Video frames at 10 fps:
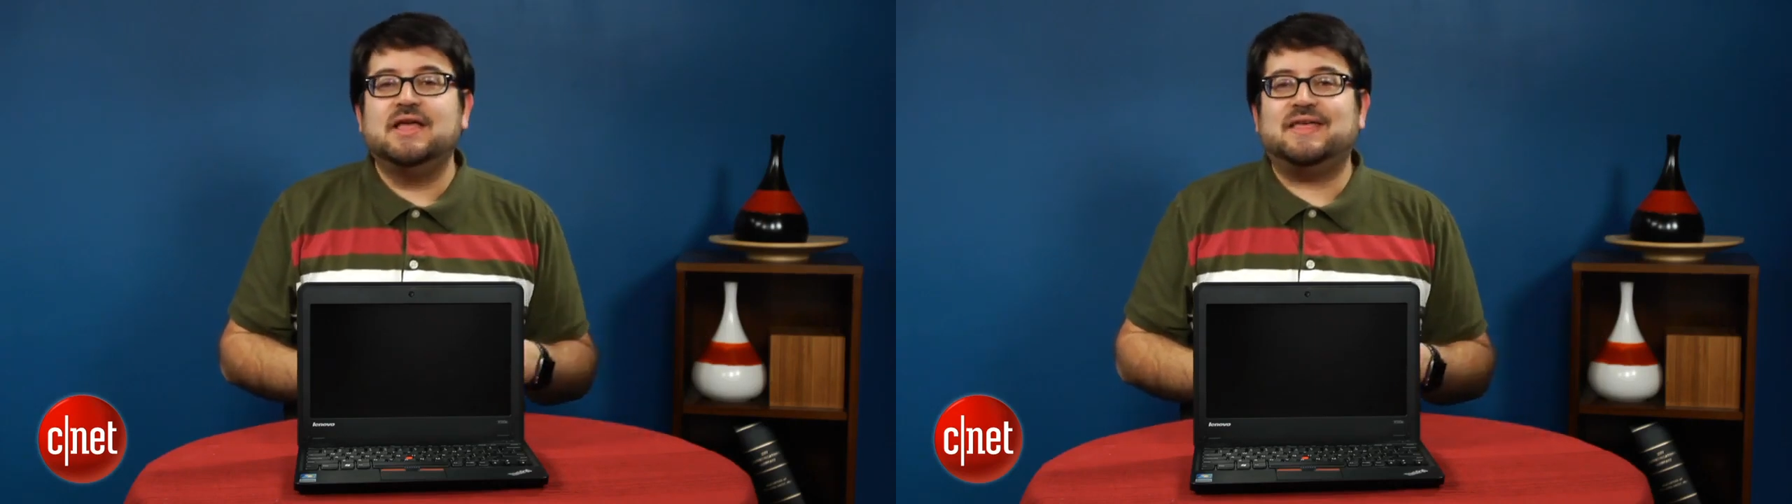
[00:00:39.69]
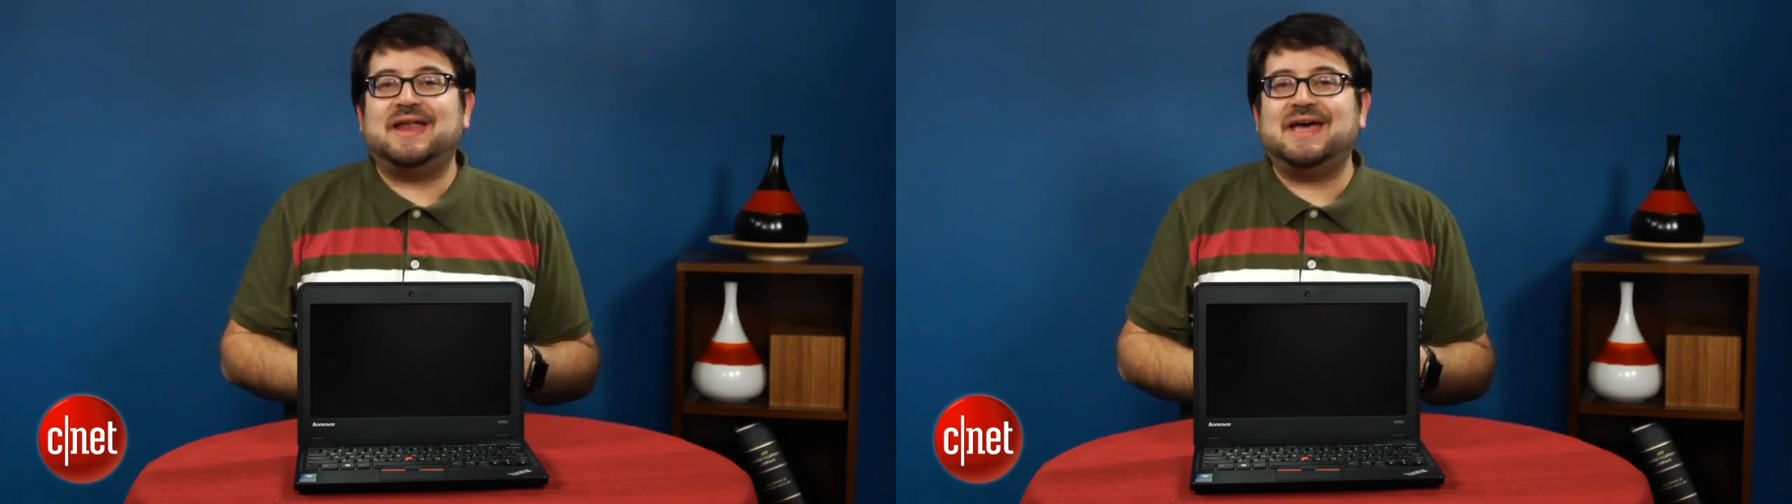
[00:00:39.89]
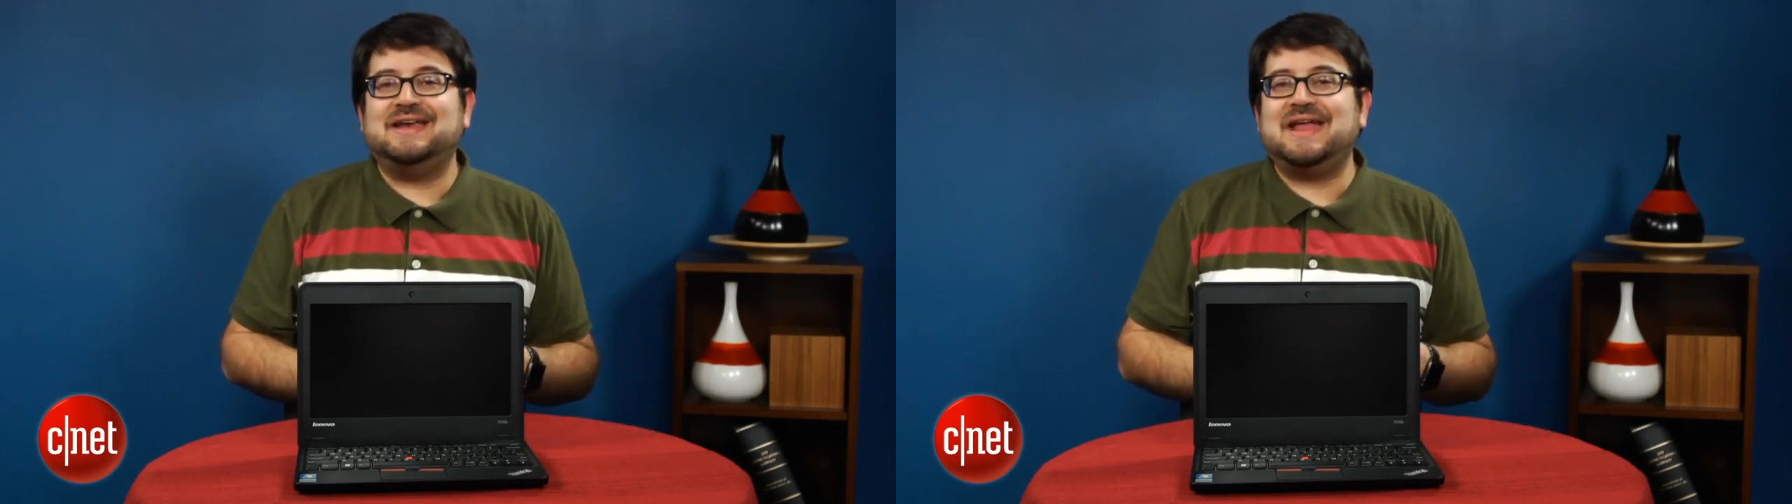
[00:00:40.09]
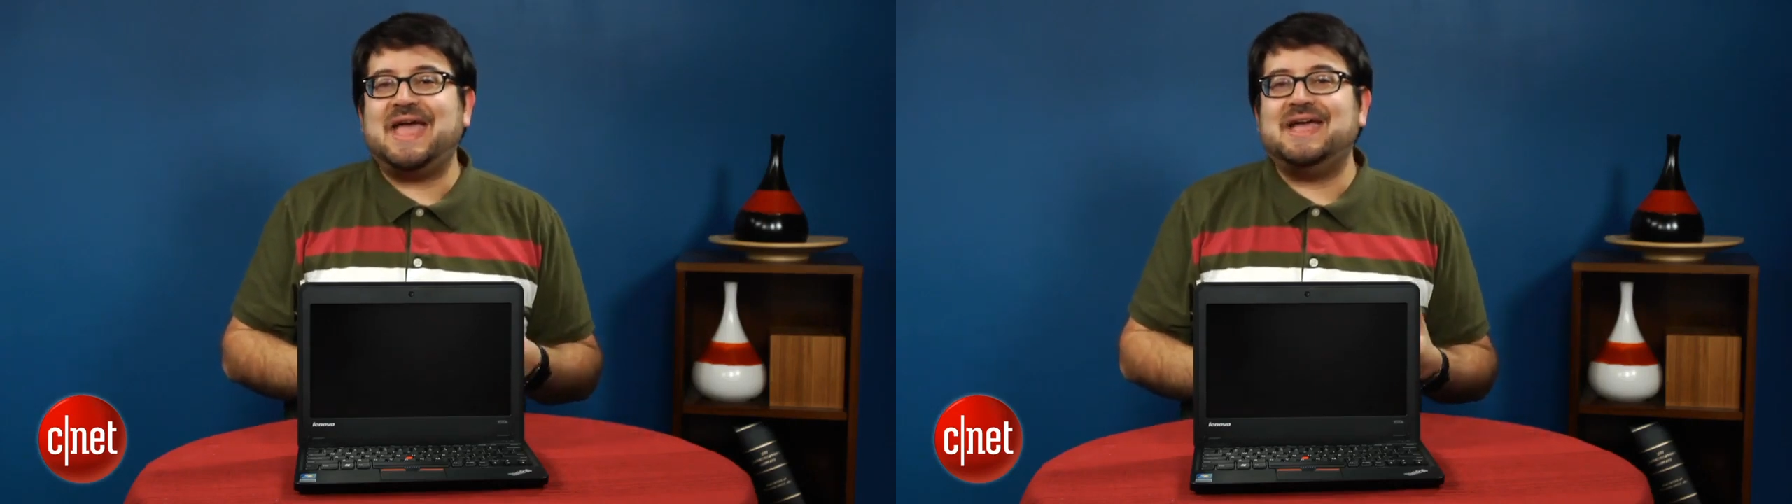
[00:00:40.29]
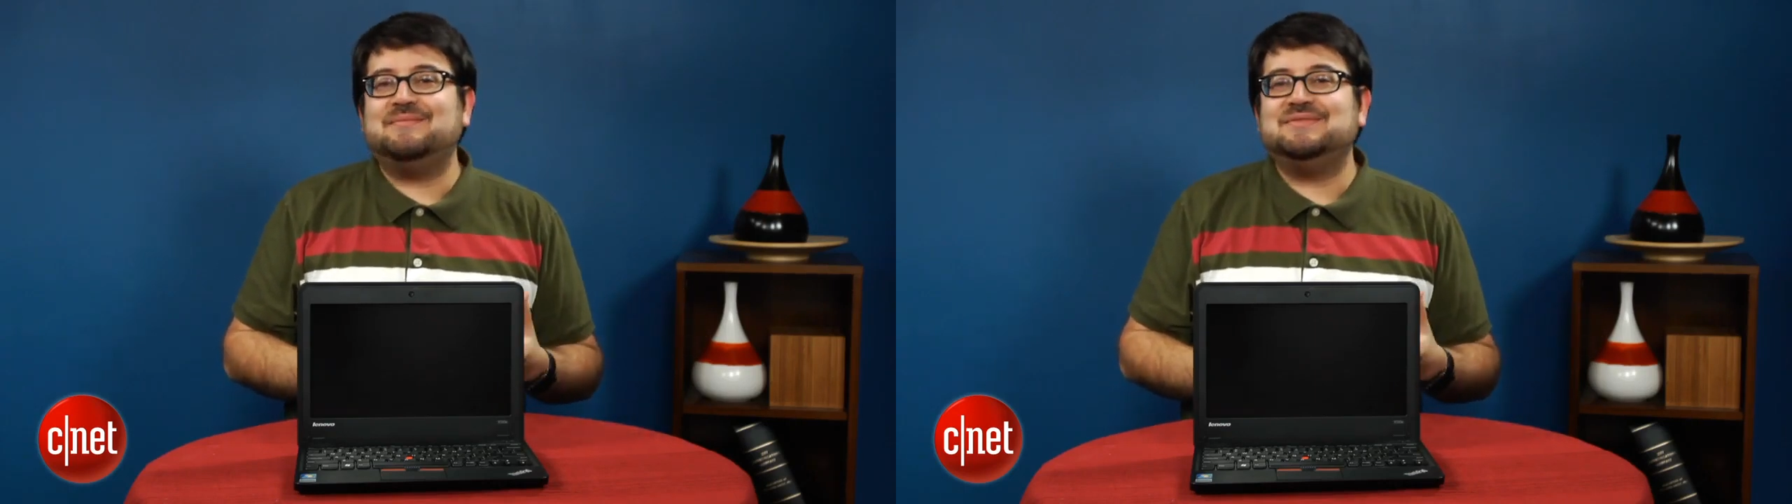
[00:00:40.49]
that had an
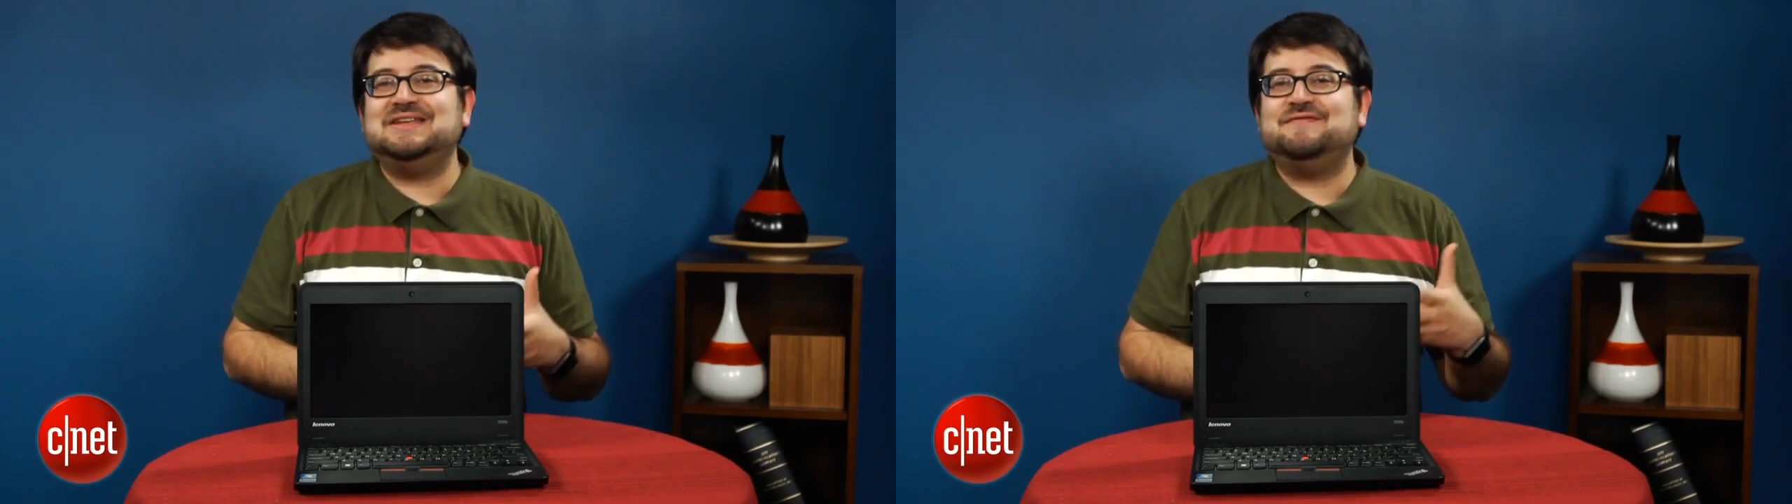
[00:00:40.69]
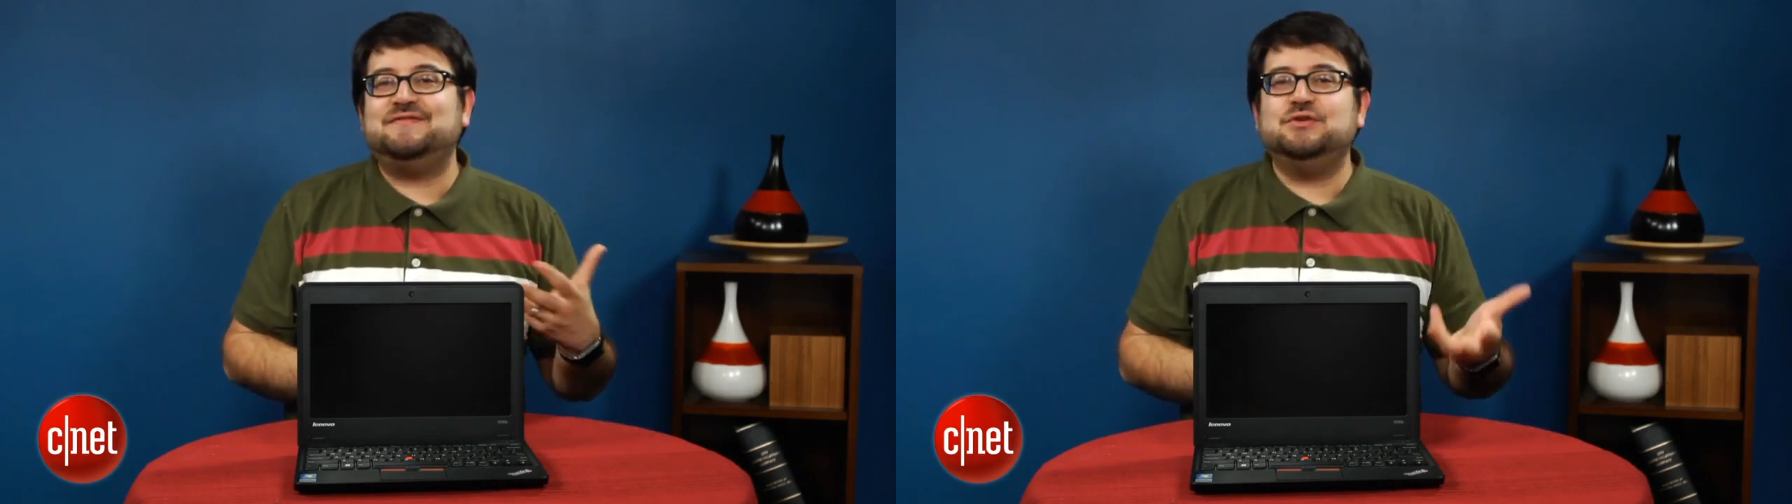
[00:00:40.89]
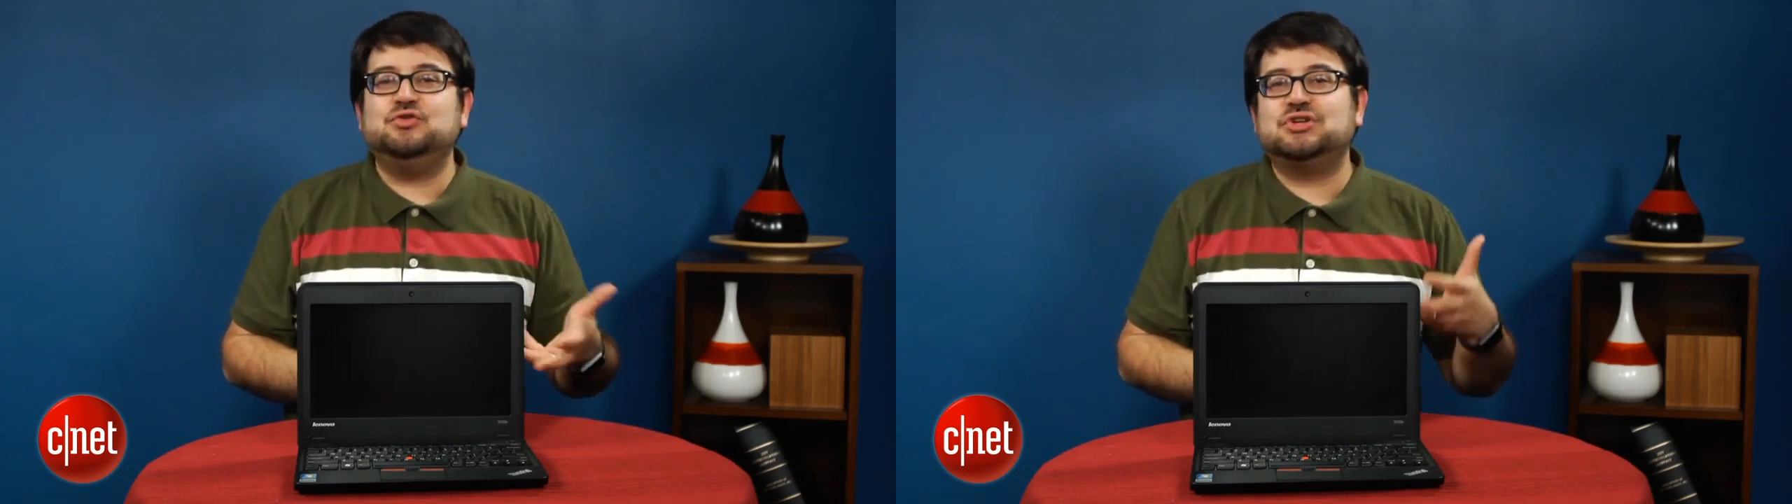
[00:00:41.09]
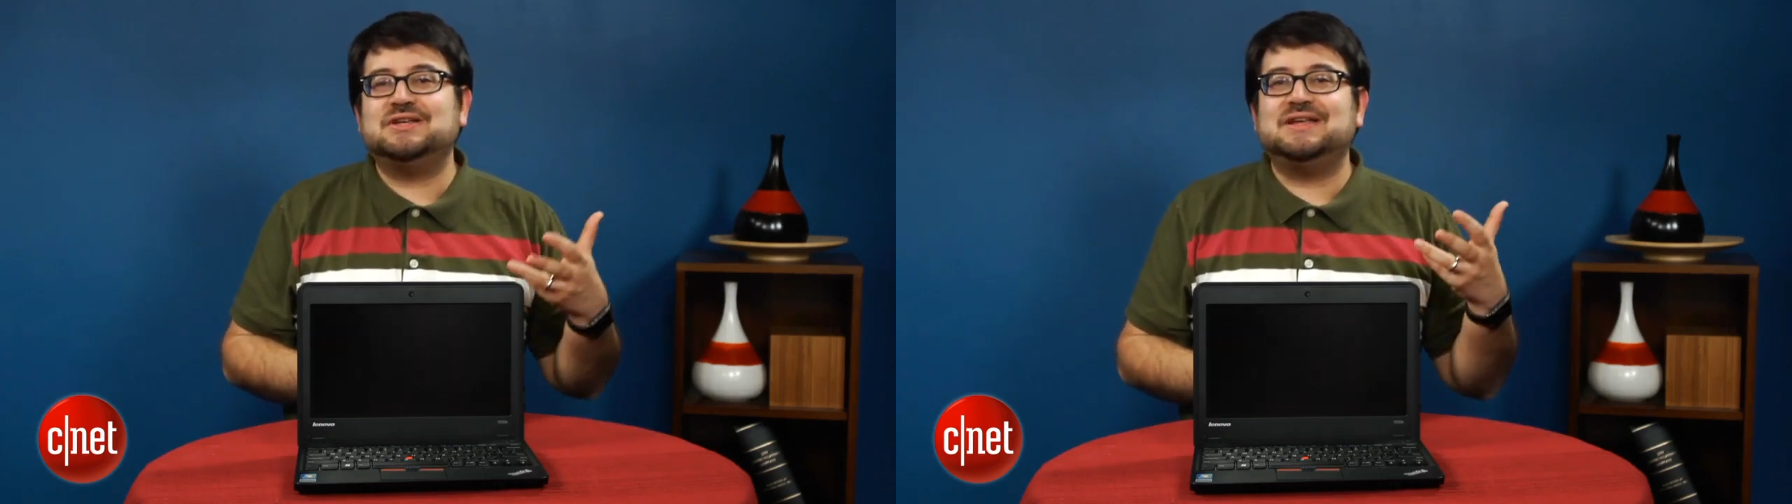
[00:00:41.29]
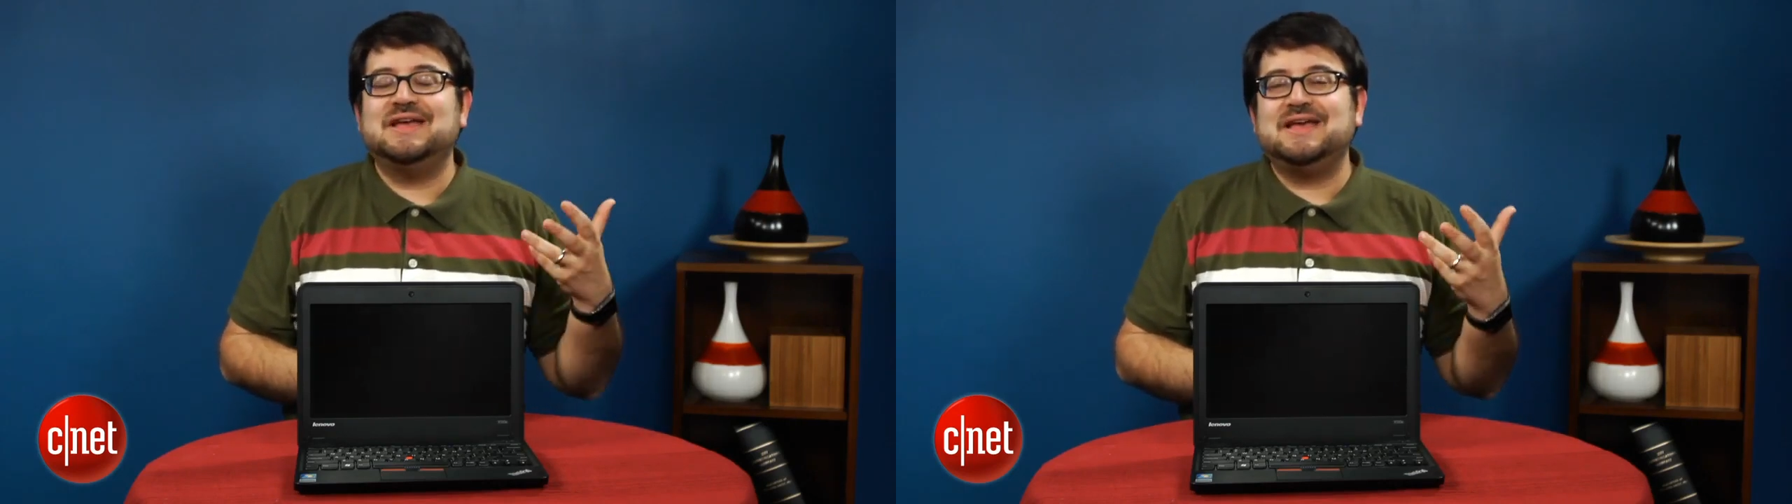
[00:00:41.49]
AMD
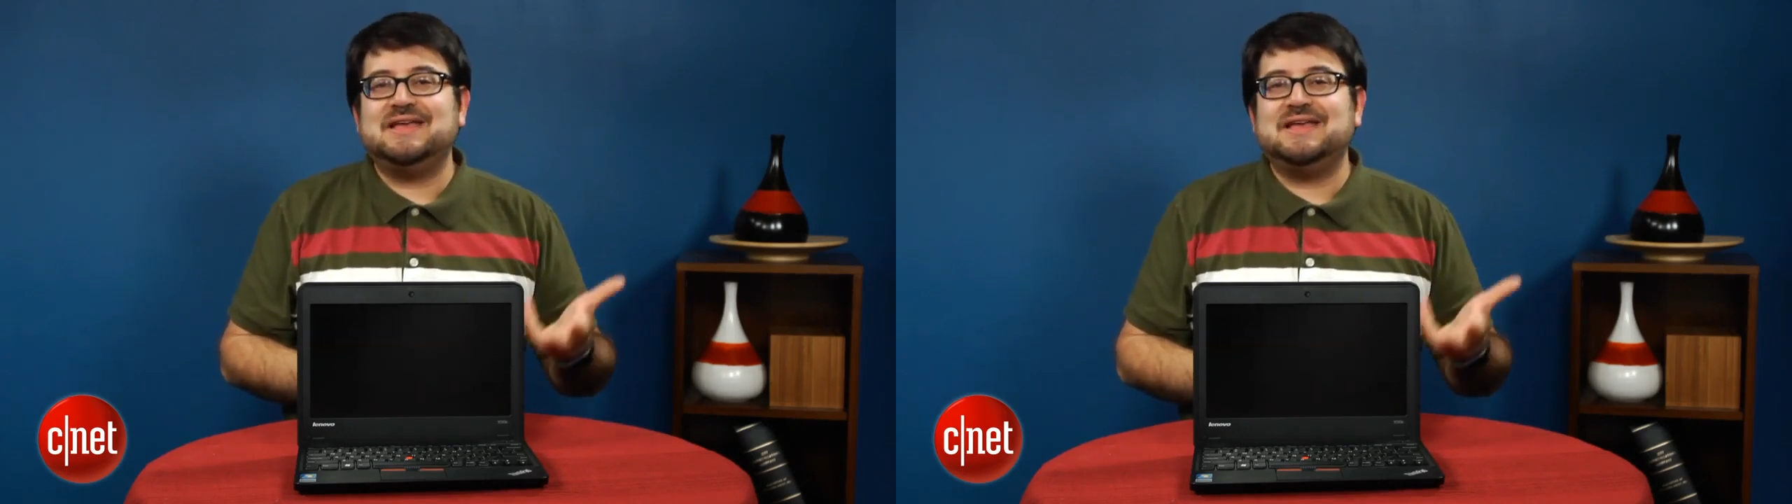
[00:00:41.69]
Fusion